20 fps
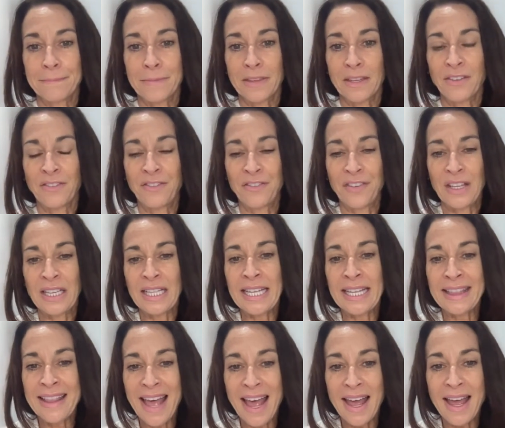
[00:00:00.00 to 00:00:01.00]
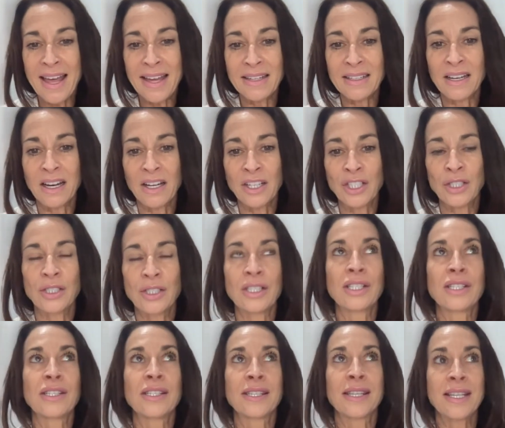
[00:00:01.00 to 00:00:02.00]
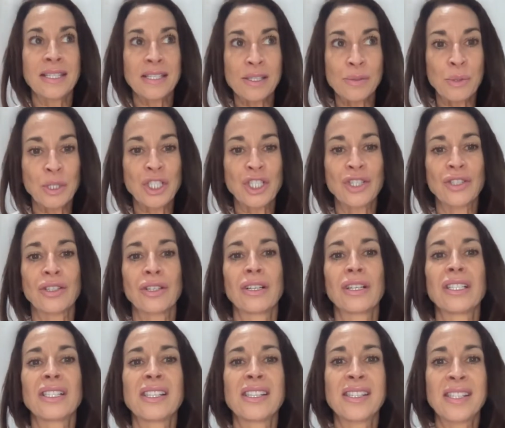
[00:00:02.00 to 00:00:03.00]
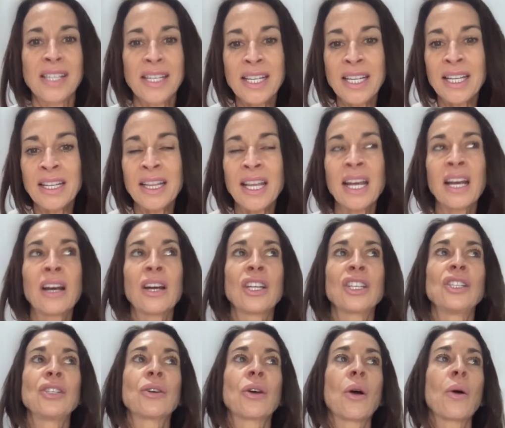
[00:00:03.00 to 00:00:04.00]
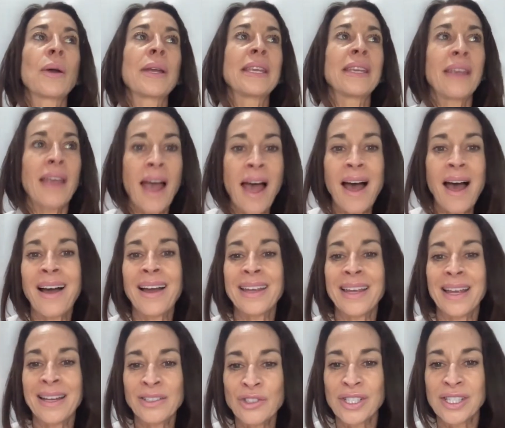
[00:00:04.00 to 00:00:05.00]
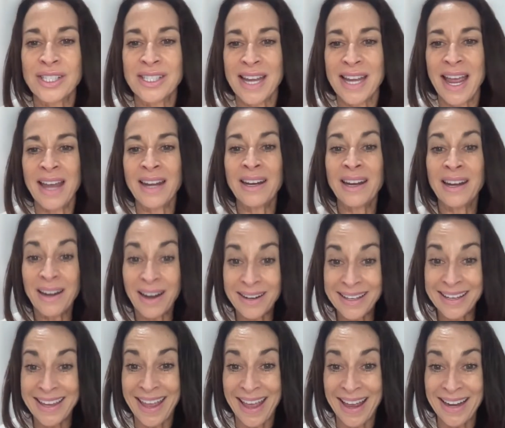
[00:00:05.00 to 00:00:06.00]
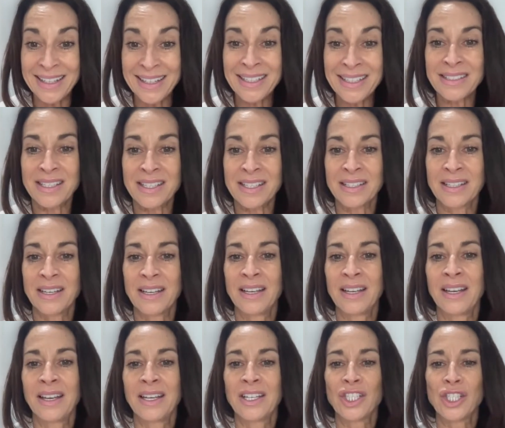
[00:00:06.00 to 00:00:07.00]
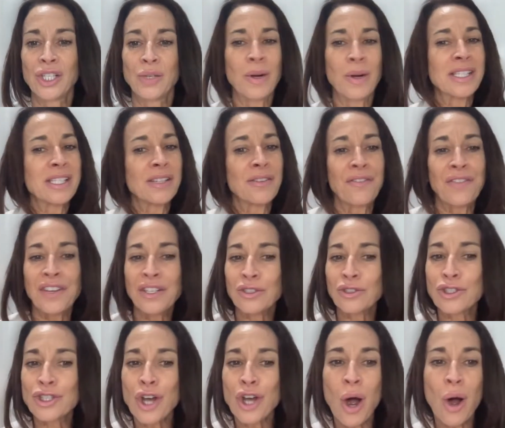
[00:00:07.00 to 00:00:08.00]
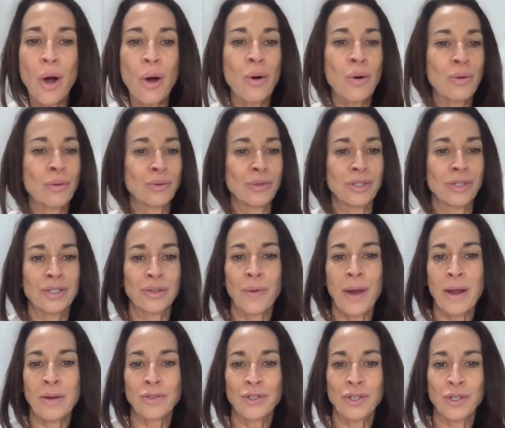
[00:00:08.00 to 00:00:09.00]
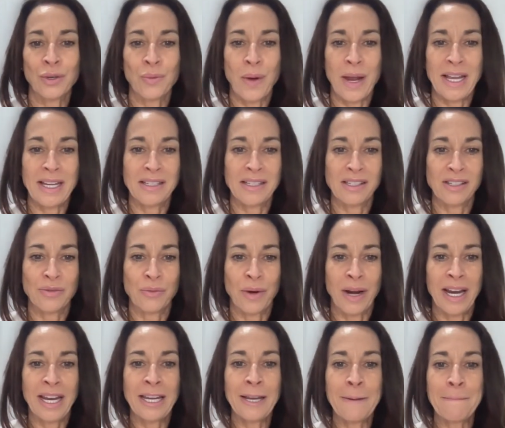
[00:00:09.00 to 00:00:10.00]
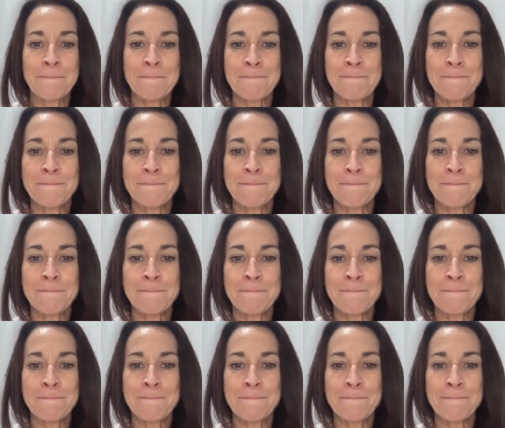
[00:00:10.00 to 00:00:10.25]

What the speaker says: You feeling that? Is this what you're sitting there and you're going, yeah, I understand and I get it. She wants to feel toned around her waist, right?